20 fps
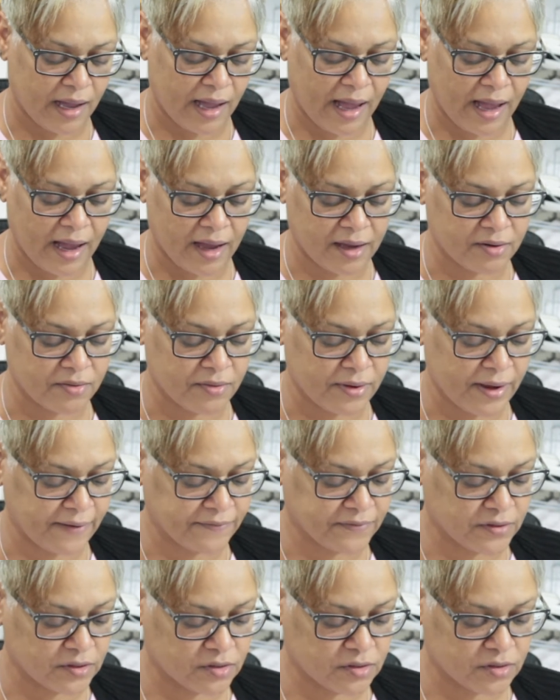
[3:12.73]
I don't
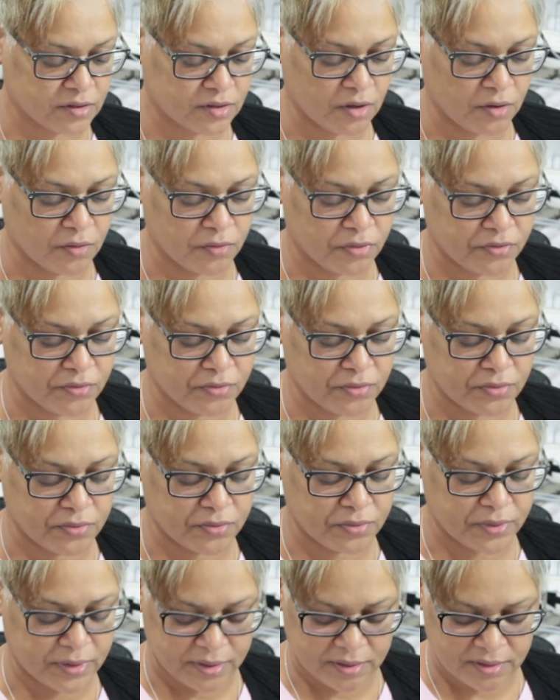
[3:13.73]
have to go
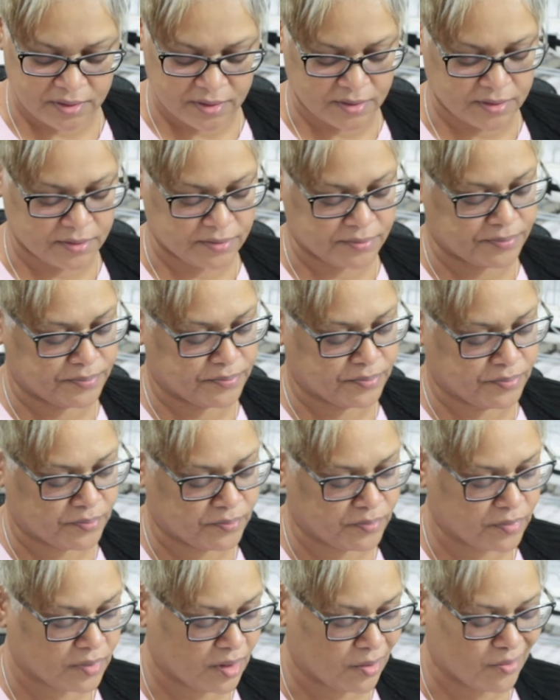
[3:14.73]
through and
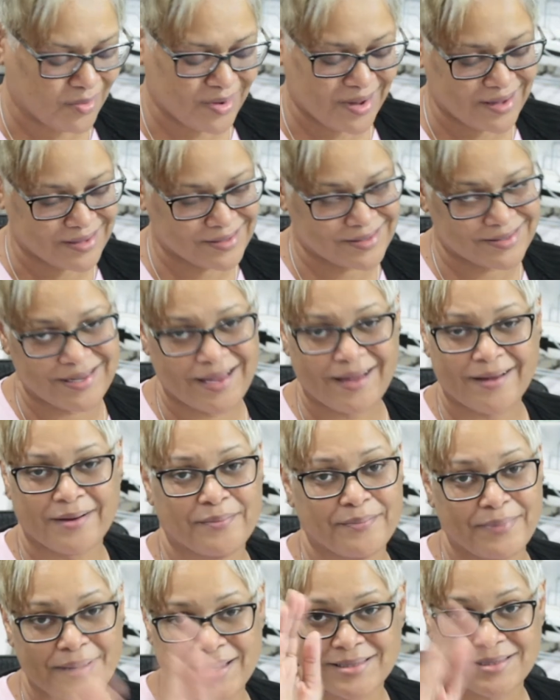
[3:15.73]
well, I stack them
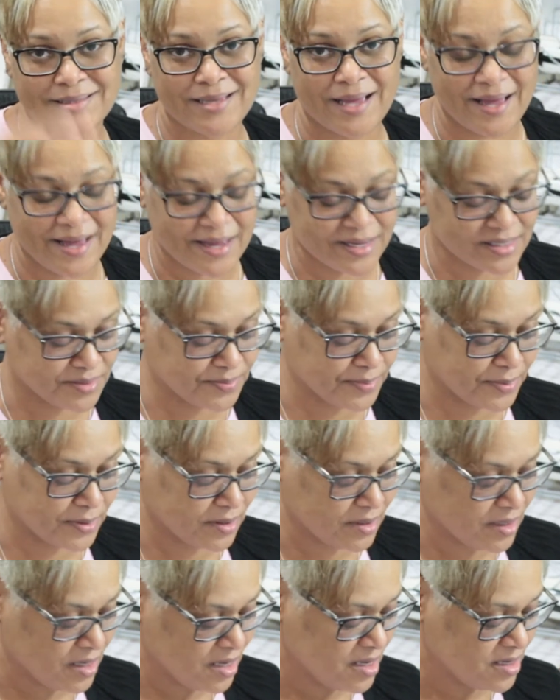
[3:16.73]
by size, but
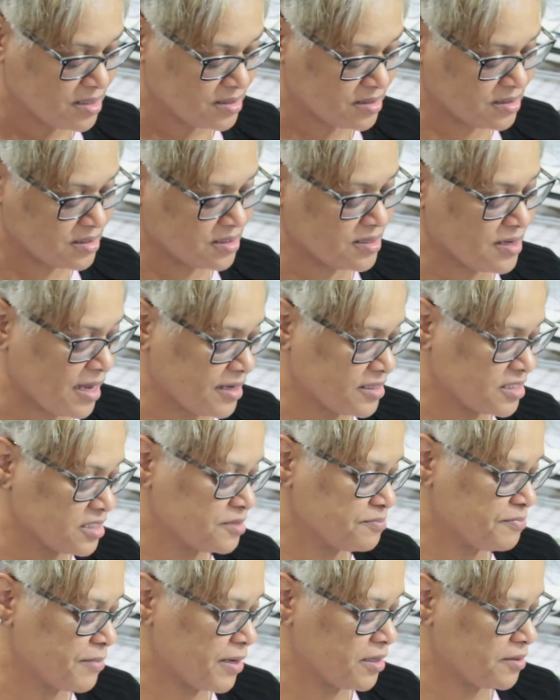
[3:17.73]
still I
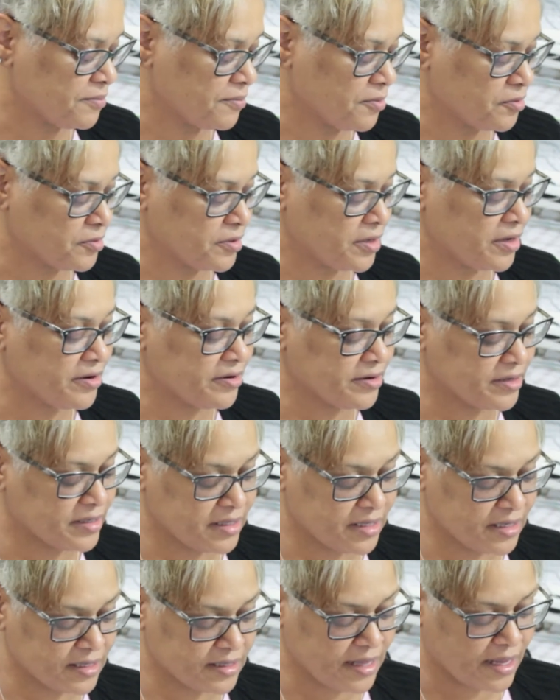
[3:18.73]
just made them on there. And
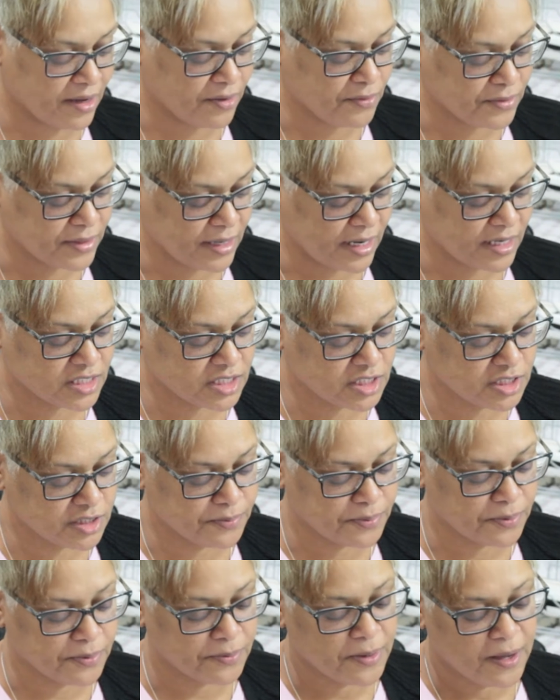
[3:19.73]
then like when I ship
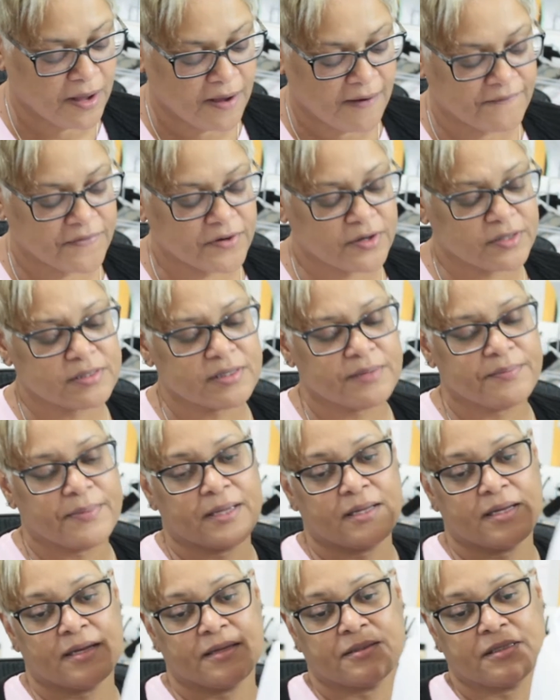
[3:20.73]
them, first I
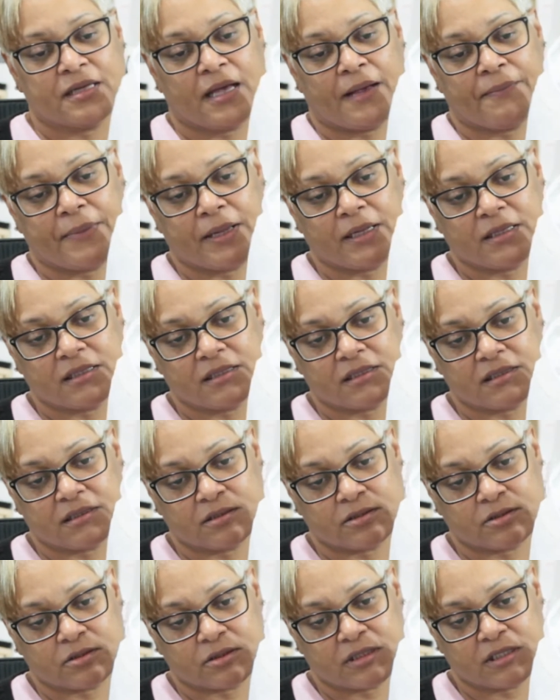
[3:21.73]
made these
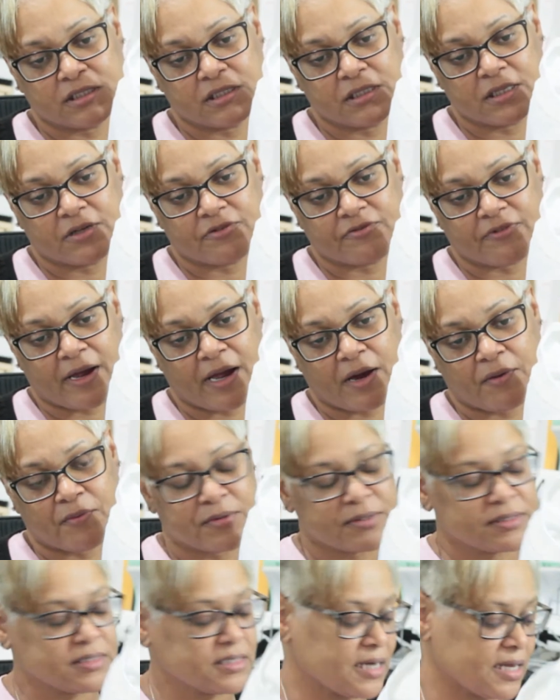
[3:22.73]
little teeny round
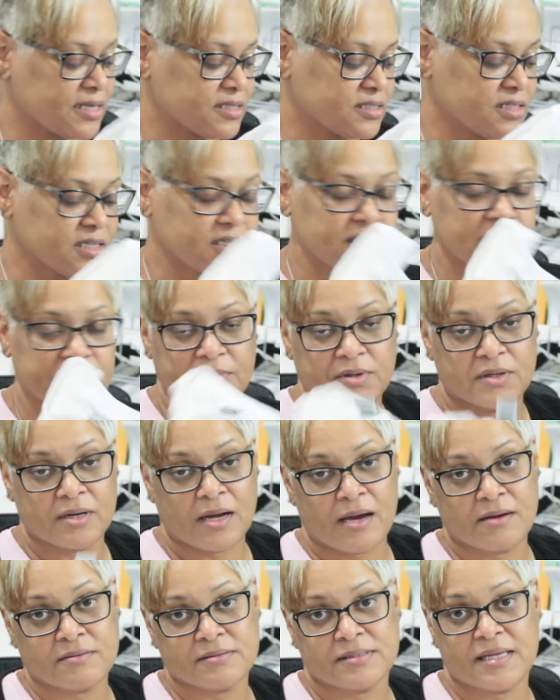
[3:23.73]
ones, and I stick them on the
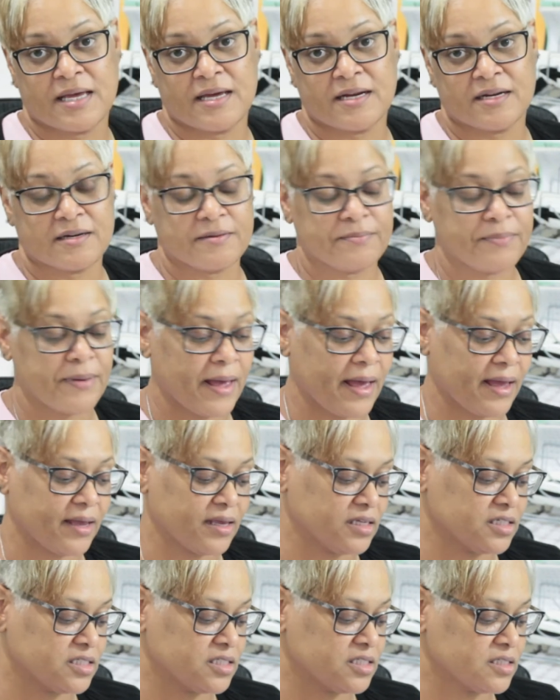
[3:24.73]
outside of the
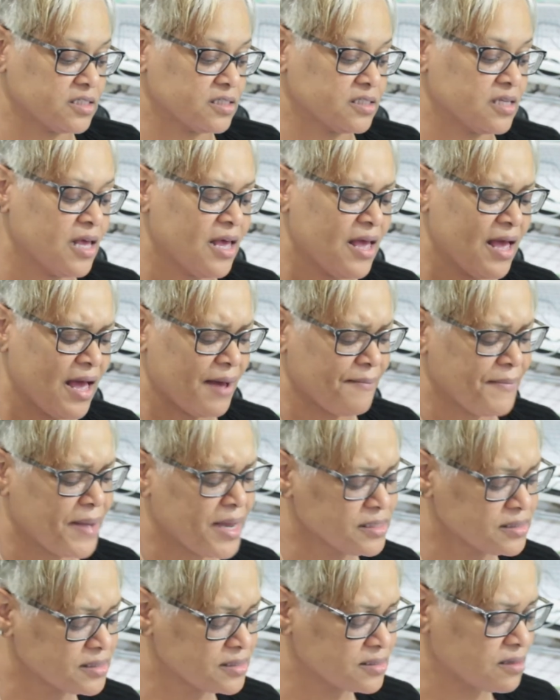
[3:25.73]
packages. I
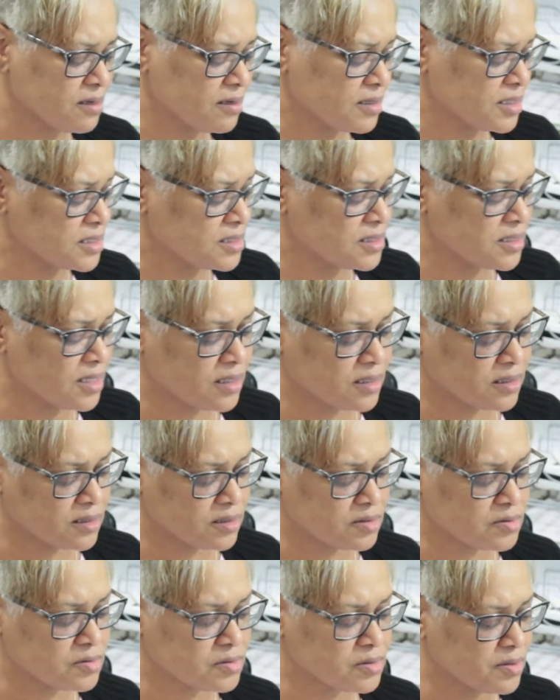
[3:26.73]
might start selling
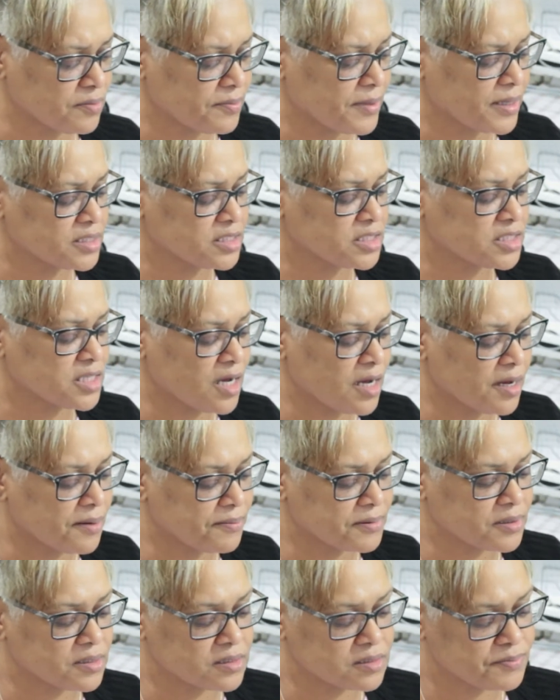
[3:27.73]
those on my shop
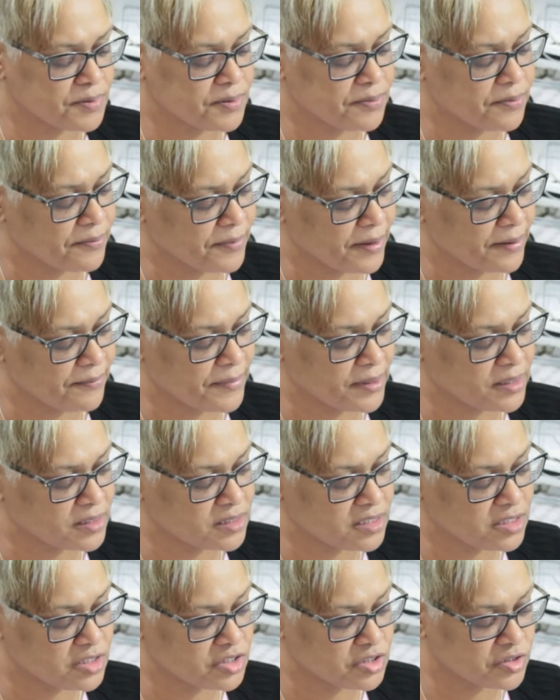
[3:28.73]
because people might make
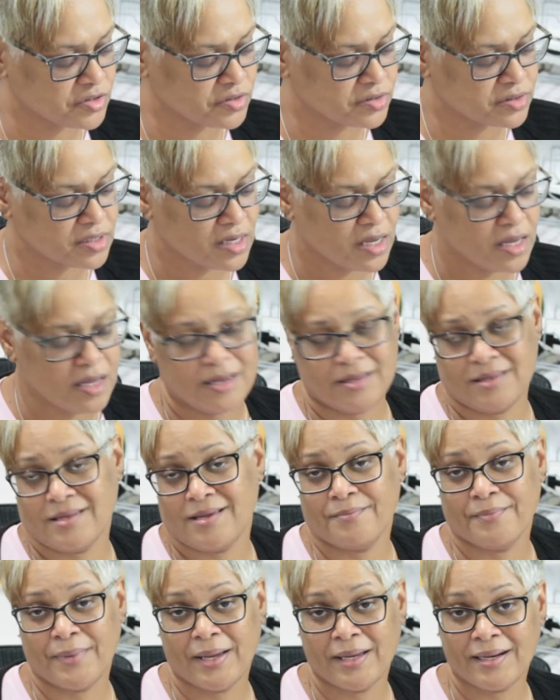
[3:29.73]
t-shirts
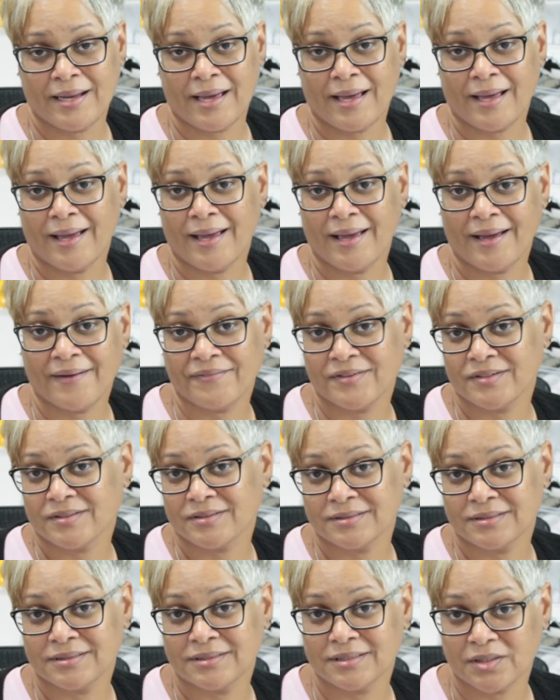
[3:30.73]
that may not have a
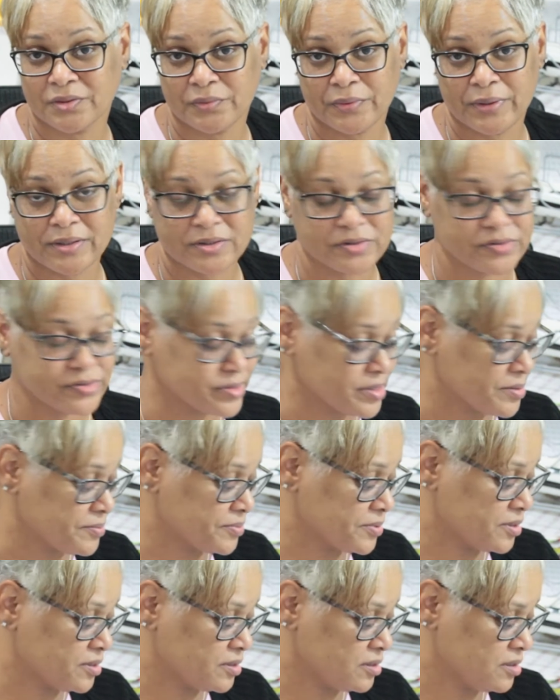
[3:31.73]
silhouette or
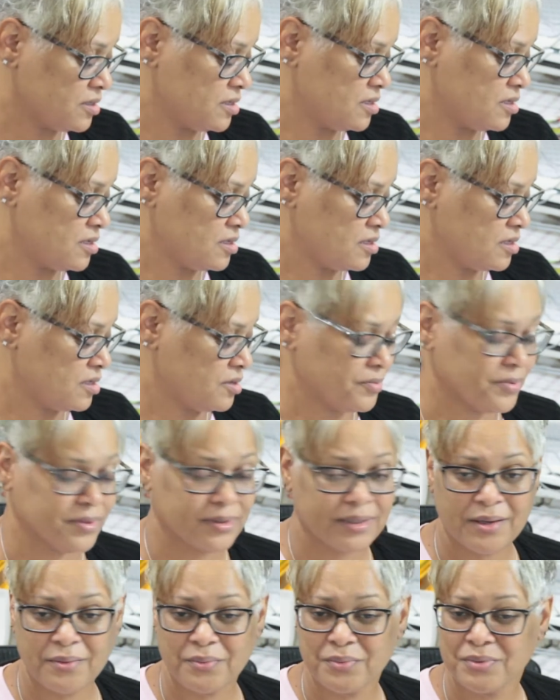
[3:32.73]
something. Well,
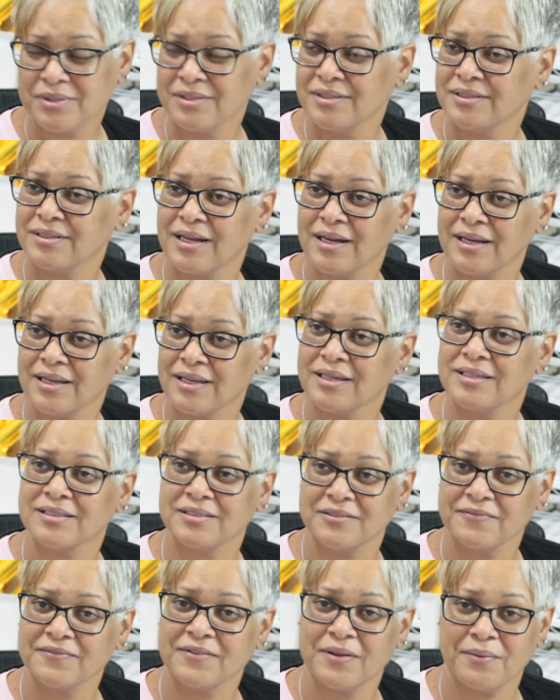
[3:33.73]
they would, I guess,
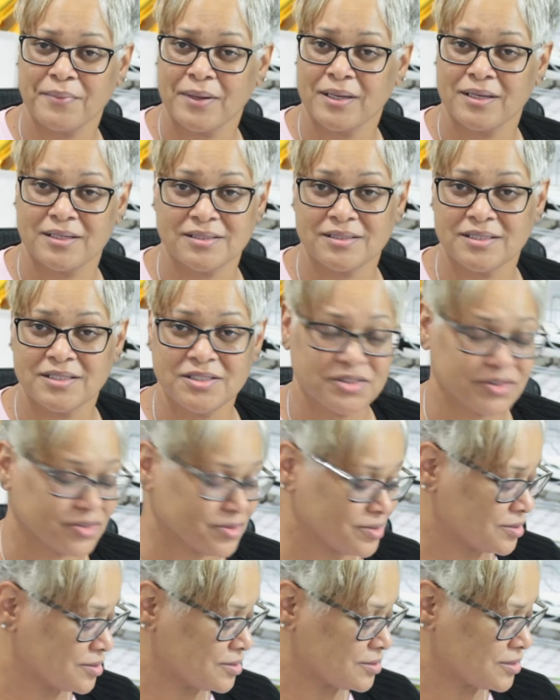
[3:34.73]
if they're making
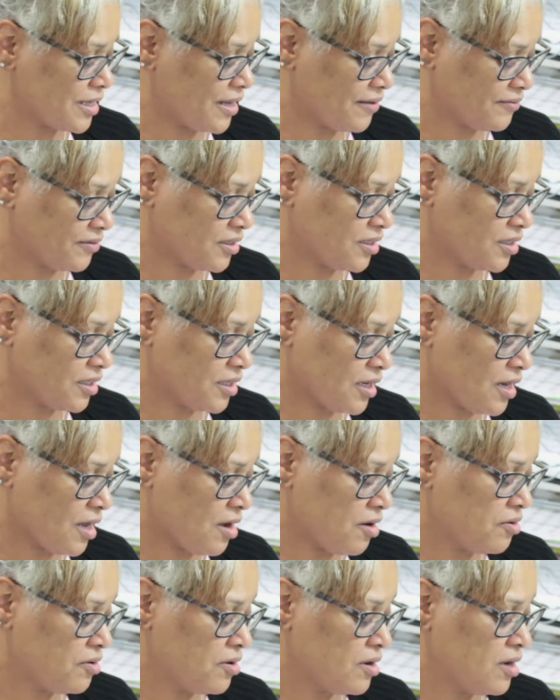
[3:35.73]
t-shirts because they have to cut it out.